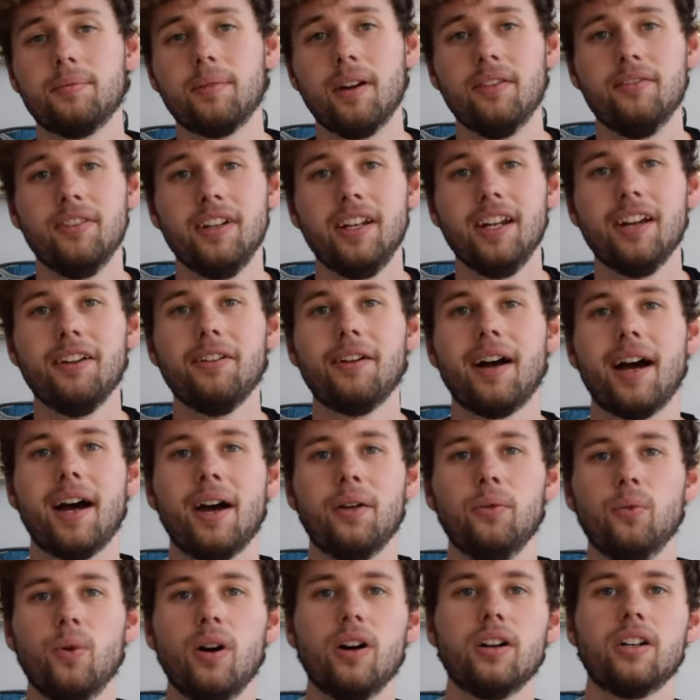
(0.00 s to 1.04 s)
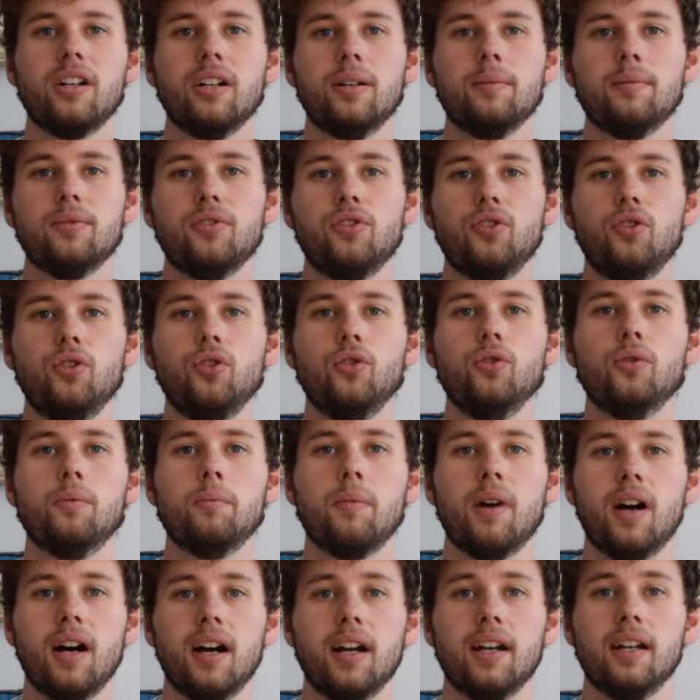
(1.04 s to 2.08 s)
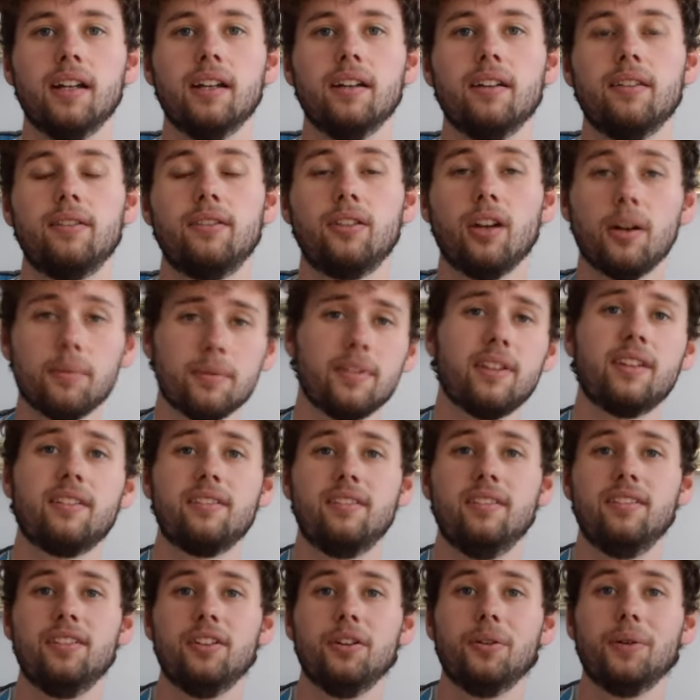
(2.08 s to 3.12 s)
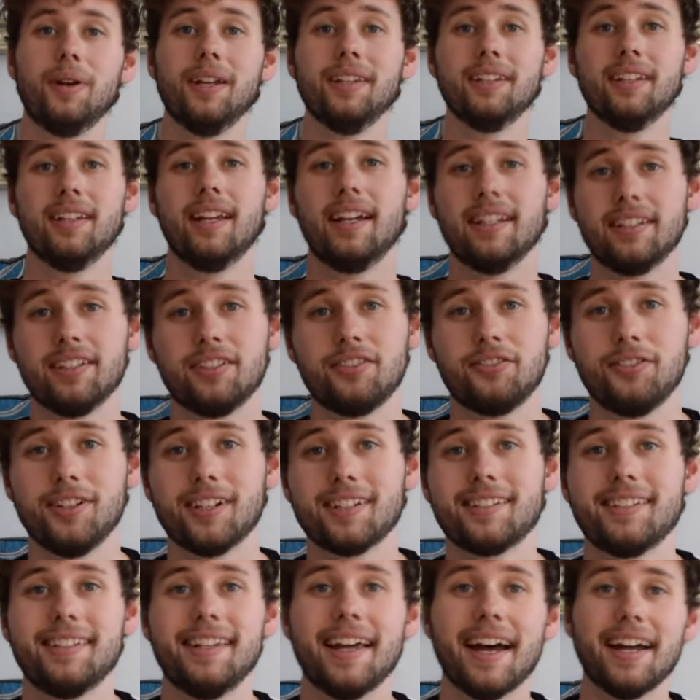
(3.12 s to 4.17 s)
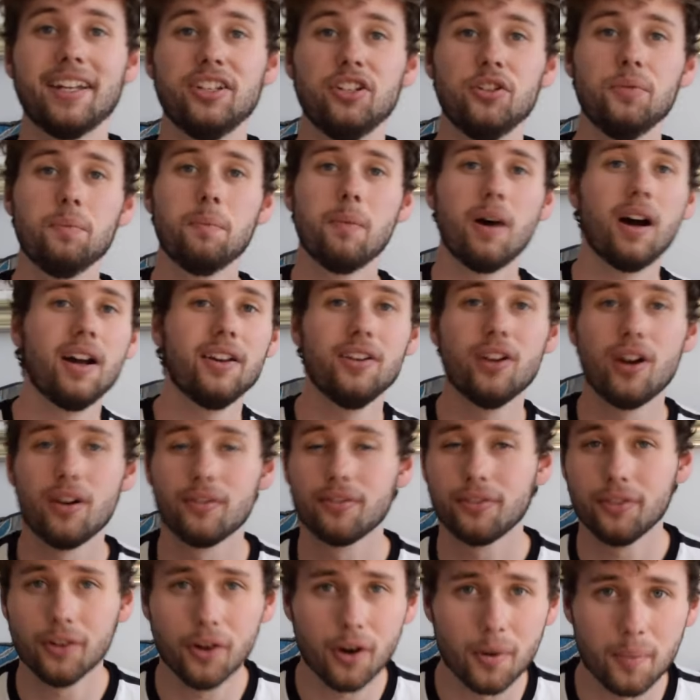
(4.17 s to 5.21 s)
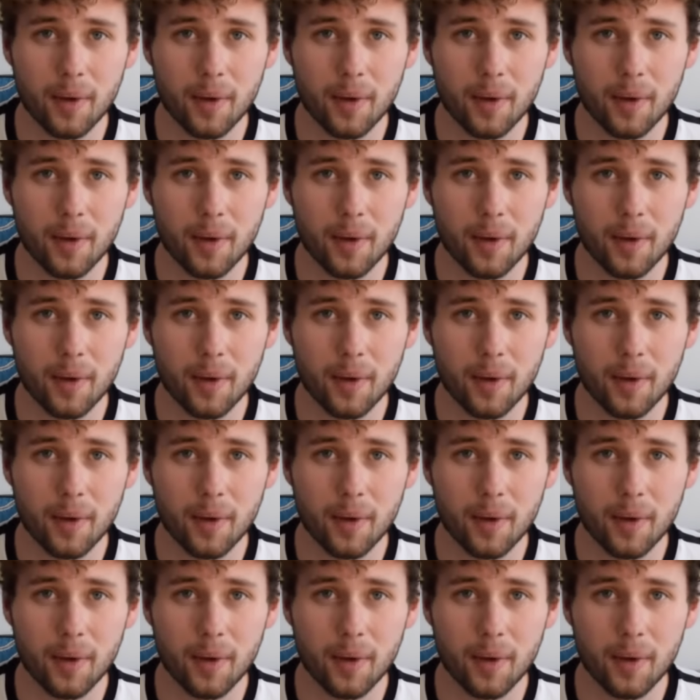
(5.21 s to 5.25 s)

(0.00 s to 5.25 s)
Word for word: my video and welcome to my top things to do in the Lake District that you might not have thought